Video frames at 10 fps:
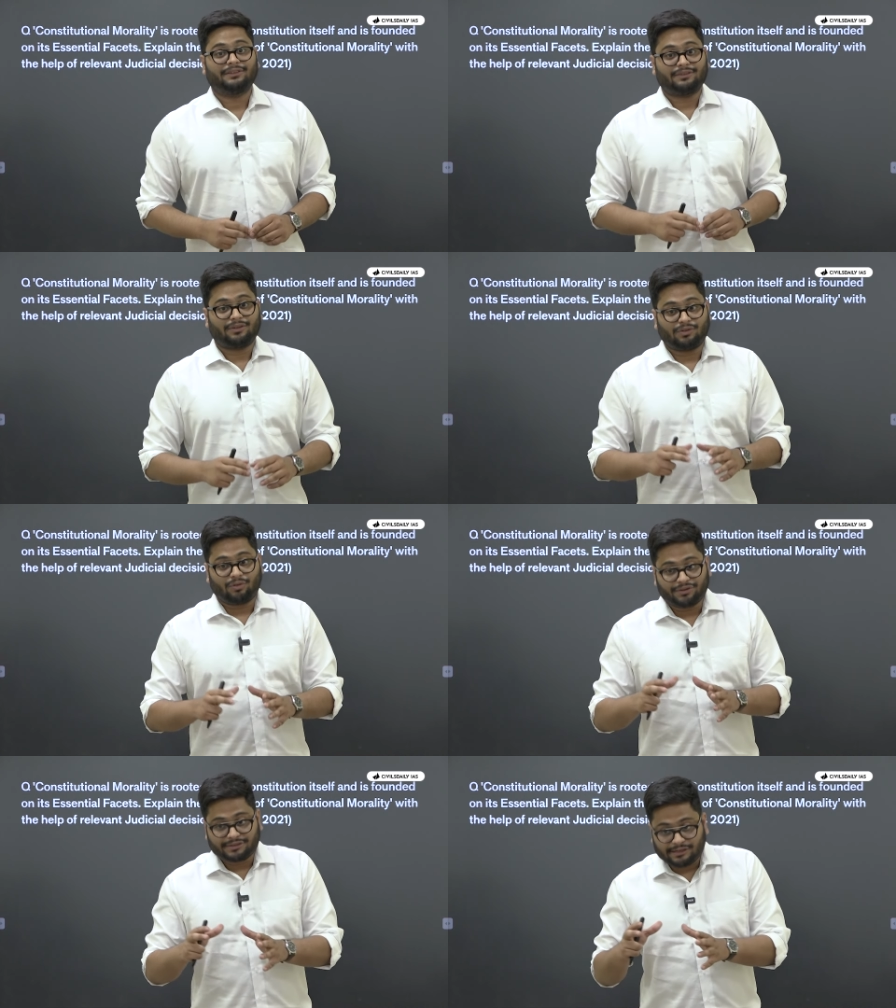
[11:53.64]
So
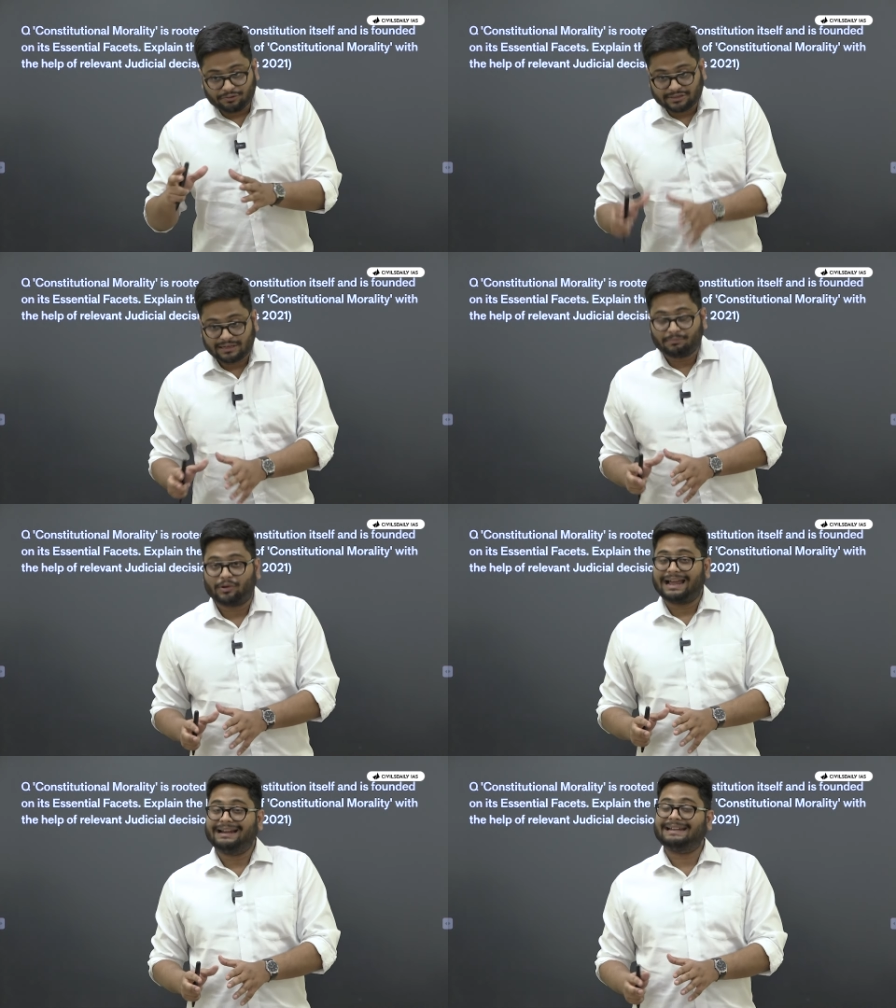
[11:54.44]
constitutional
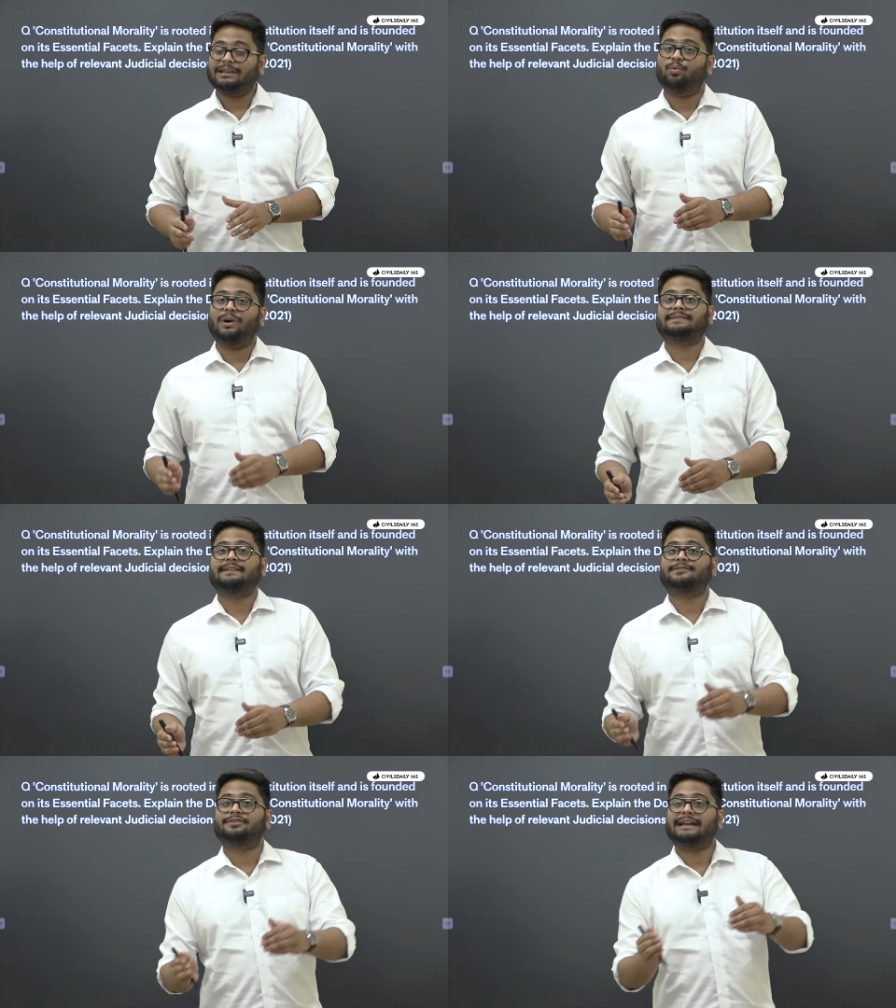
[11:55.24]
morality
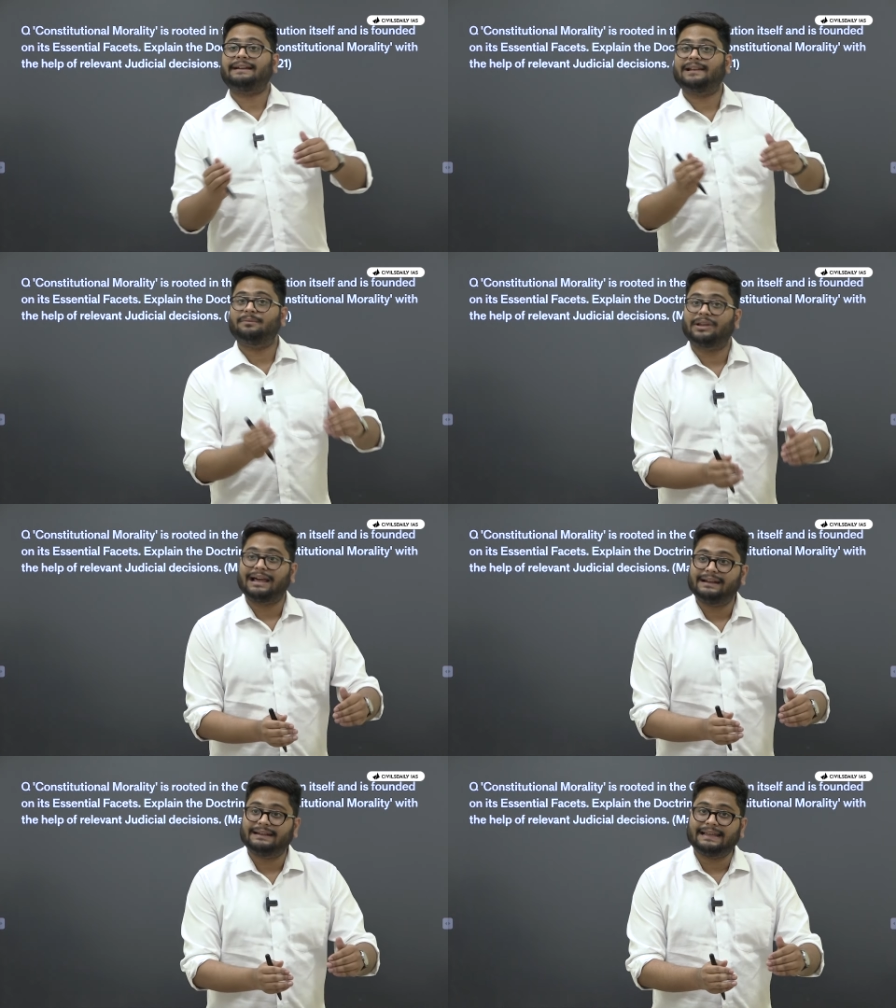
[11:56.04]
versus societal
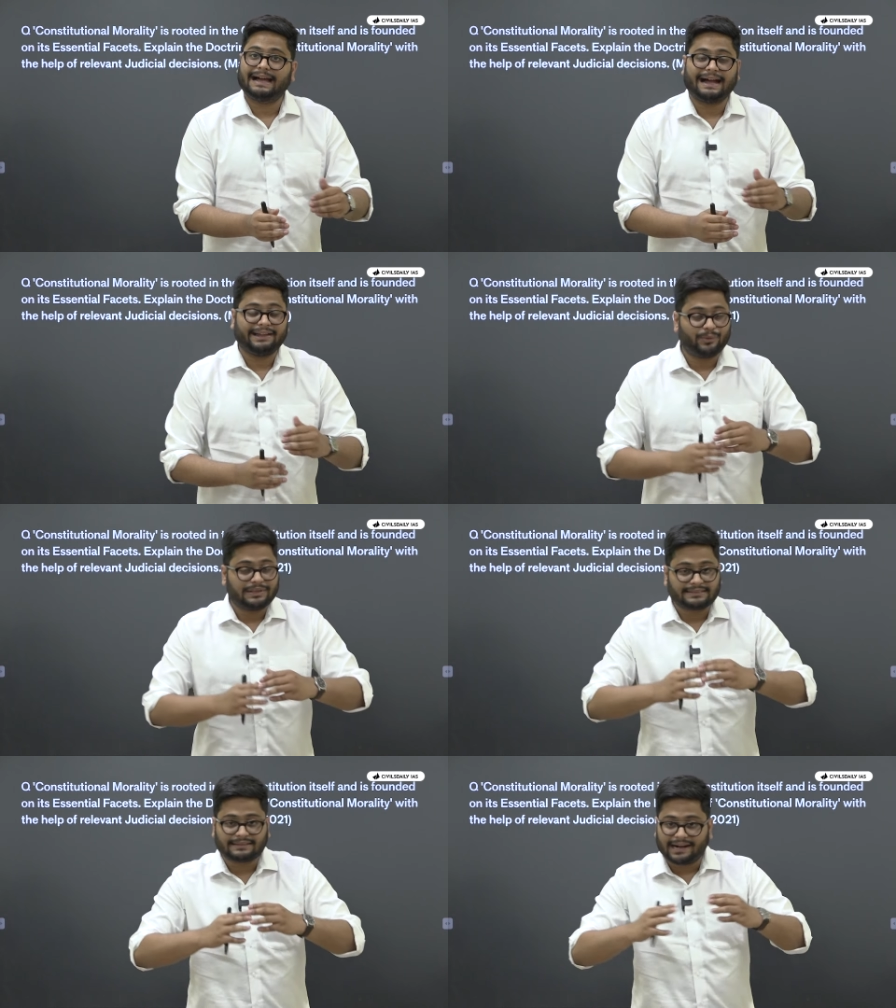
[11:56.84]
morality, I will
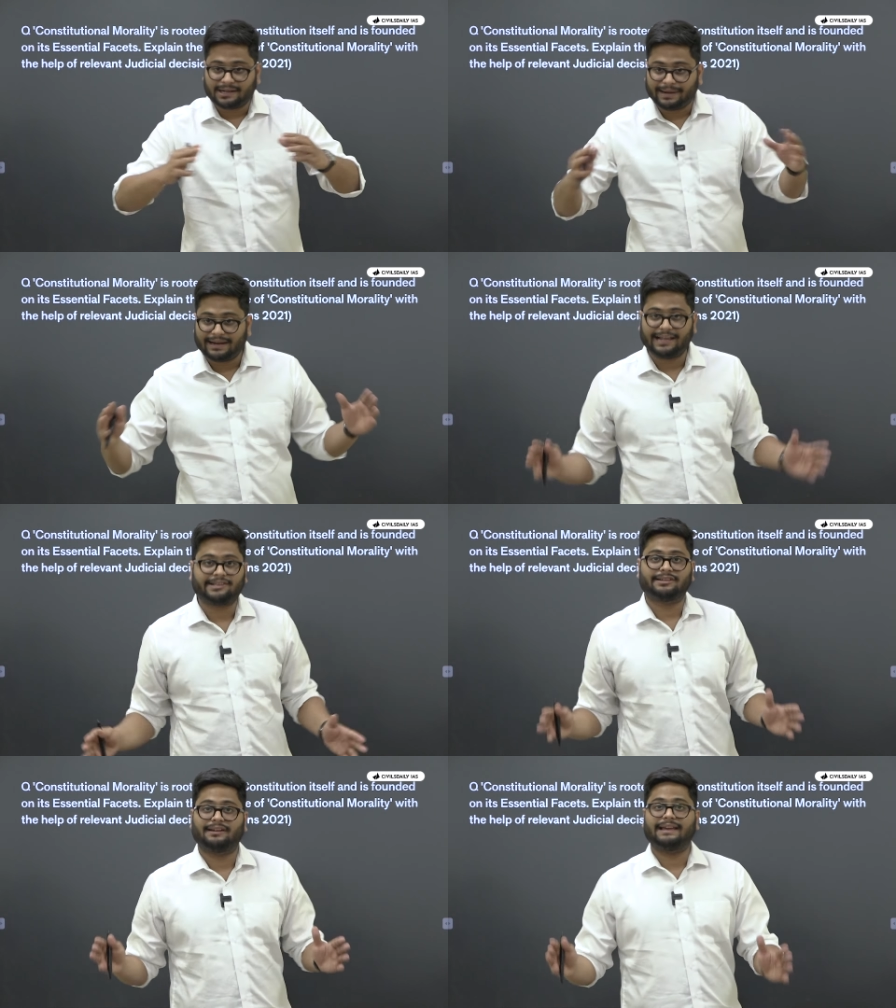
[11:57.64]
start my
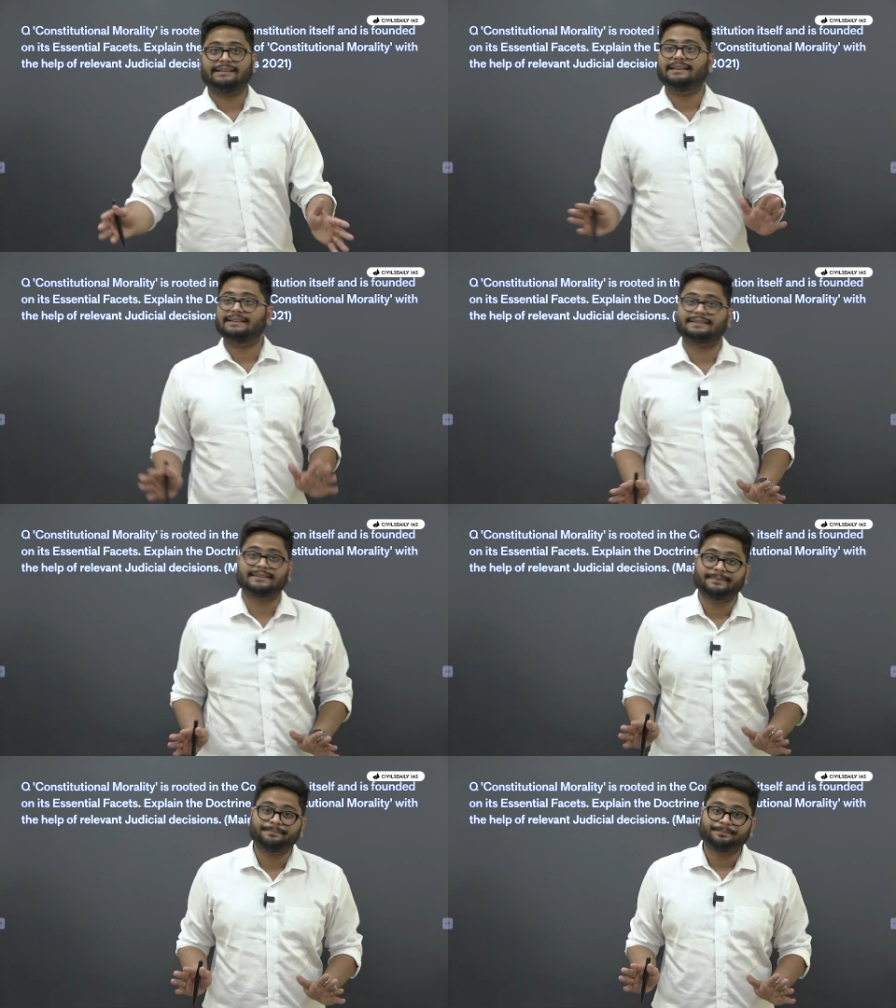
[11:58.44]
lecture like
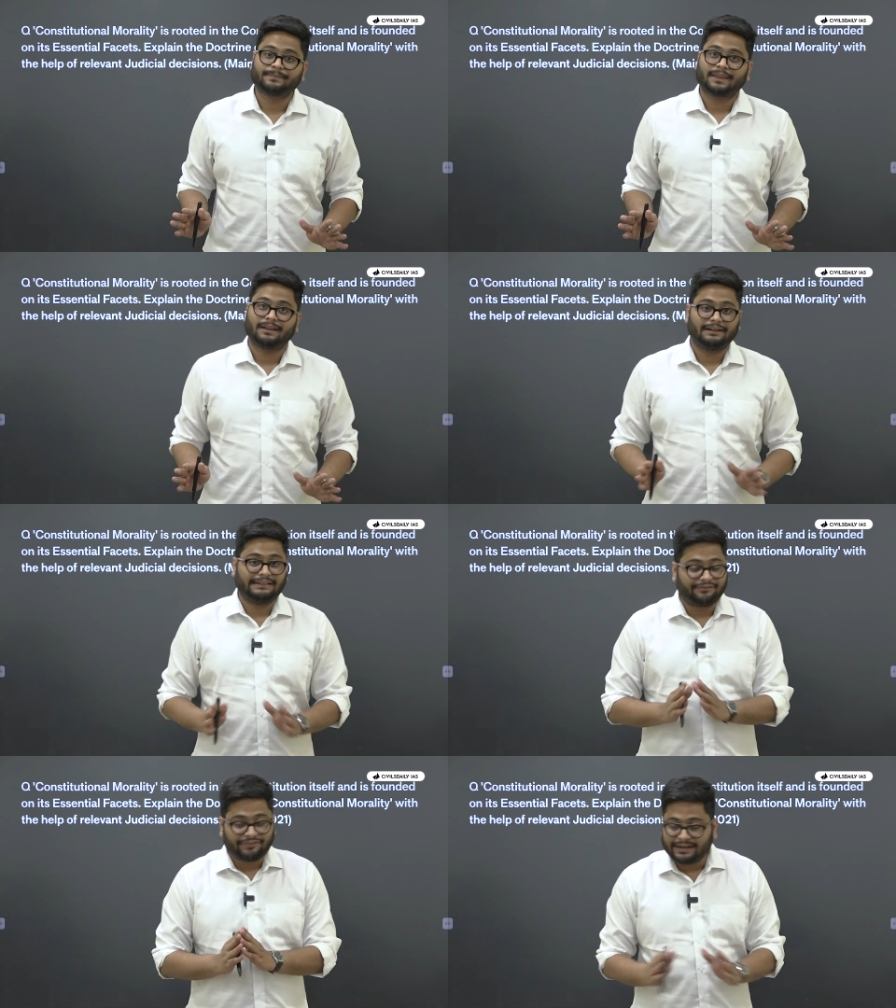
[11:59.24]
this,
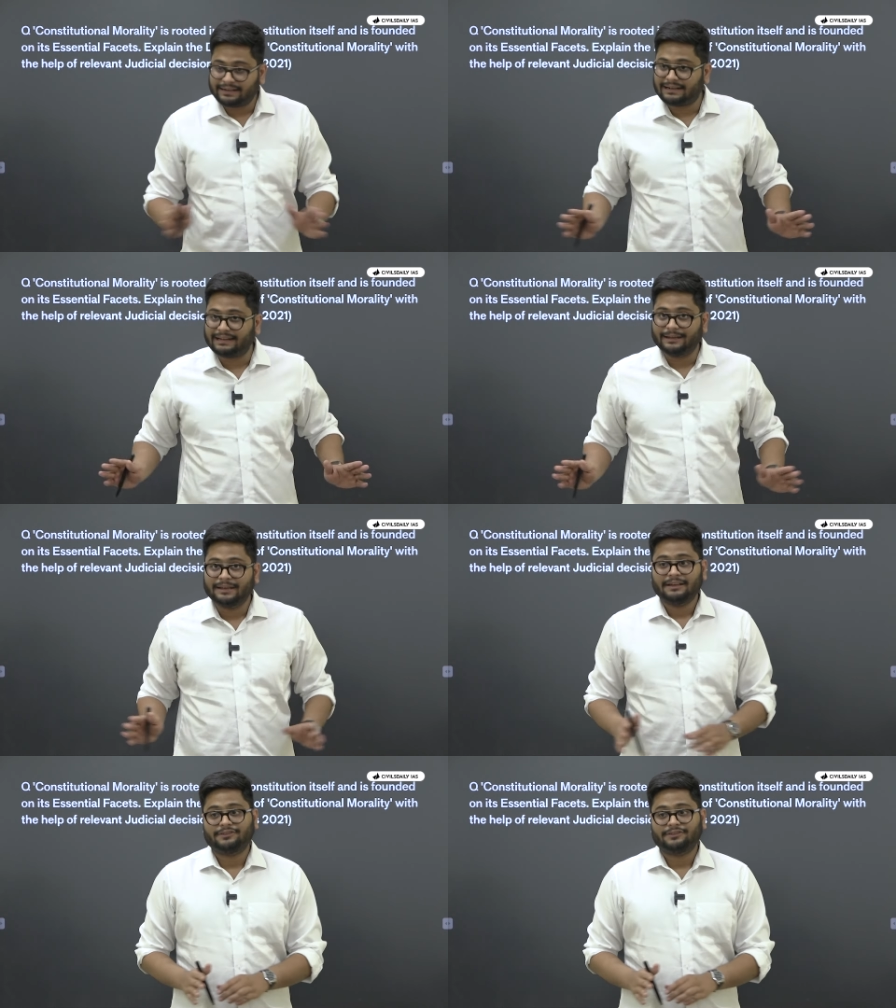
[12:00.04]
definitely.